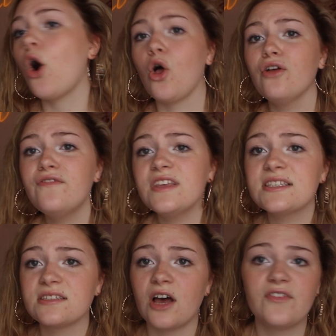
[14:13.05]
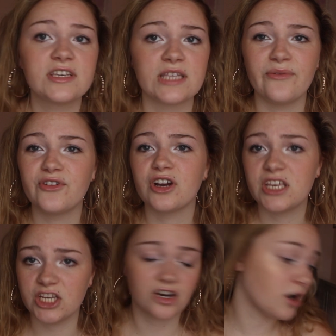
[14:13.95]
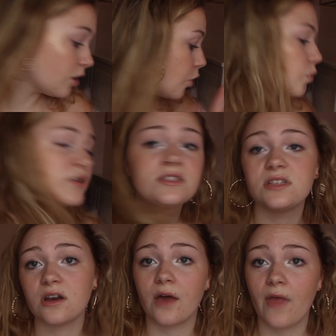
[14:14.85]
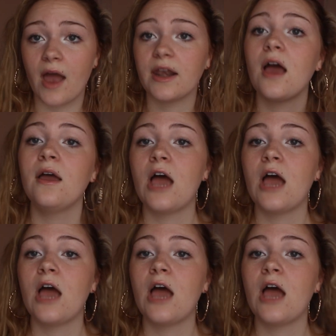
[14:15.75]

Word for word: All of this stuff except for Akira was done online.